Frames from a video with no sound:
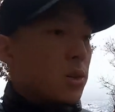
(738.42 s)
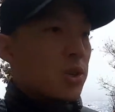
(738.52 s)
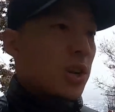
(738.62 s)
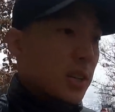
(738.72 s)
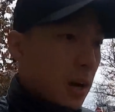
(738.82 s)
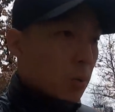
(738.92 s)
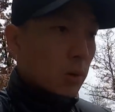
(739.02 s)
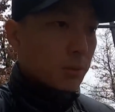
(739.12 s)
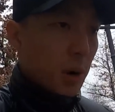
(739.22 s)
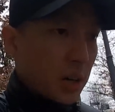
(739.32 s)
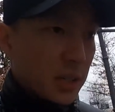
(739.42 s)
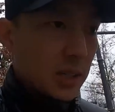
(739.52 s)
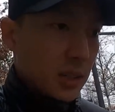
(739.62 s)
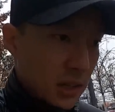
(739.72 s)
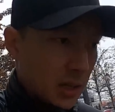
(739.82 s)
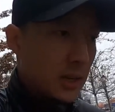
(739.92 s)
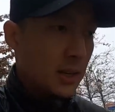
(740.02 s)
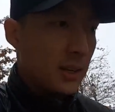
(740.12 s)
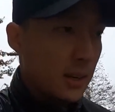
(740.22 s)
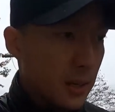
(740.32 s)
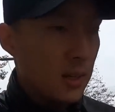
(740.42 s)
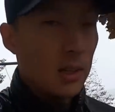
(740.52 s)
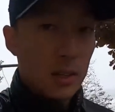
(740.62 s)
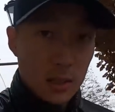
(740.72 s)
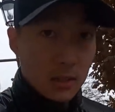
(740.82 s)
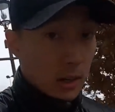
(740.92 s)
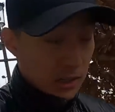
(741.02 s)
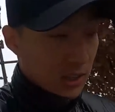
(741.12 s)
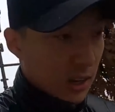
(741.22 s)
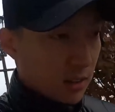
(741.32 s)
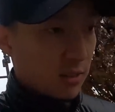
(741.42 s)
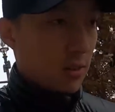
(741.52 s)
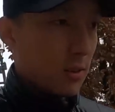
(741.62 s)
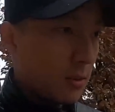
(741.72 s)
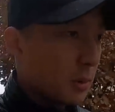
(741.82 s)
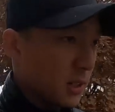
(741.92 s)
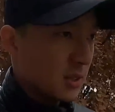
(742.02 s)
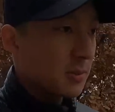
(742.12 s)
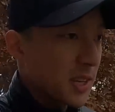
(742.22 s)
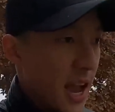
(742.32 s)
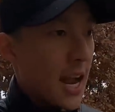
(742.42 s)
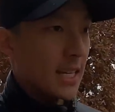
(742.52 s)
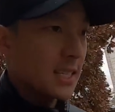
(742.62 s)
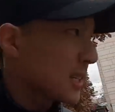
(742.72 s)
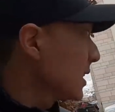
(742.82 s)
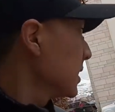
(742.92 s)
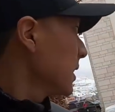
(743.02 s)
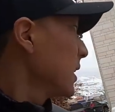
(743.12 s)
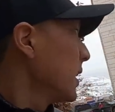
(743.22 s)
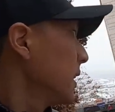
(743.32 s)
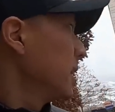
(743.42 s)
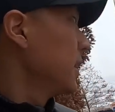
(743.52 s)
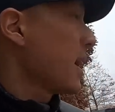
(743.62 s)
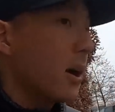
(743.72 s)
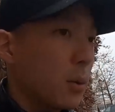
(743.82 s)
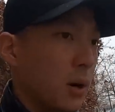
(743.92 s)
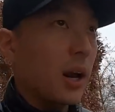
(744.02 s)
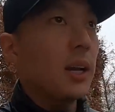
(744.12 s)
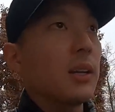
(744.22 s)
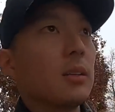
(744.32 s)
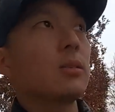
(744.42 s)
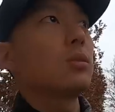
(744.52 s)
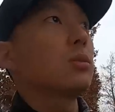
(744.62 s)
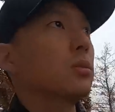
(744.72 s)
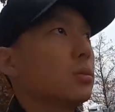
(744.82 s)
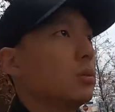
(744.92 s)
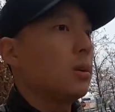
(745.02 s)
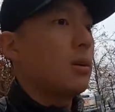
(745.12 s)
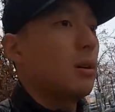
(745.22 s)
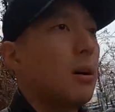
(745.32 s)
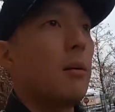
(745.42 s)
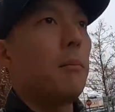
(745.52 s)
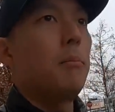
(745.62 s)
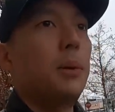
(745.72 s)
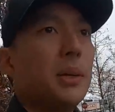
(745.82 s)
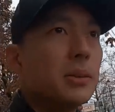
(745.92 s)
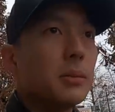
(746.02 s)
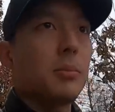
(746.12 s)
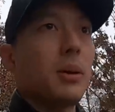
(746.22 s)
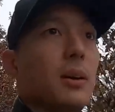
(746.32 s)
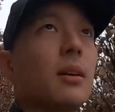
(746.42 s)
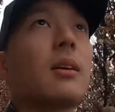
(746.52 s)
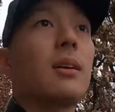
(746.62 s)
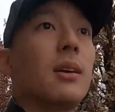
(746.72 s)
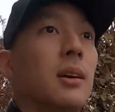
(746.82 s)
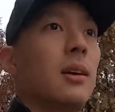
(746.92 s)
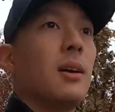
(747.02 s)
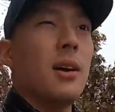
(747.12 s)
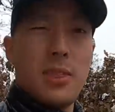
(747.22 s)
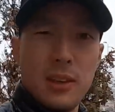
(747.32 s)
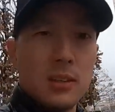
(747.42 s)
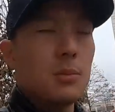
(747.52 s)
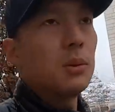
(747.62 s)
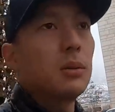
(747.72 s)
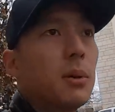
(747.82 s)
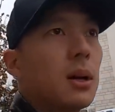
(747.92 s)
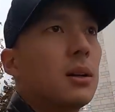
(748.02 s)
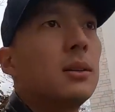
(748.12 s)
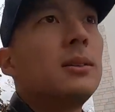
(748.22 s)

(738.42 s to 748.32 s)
Just check out World Market. Great stuff. Bought some snacks. And now we're heading to Build-A-Bear. I think it's Build-A-Bear.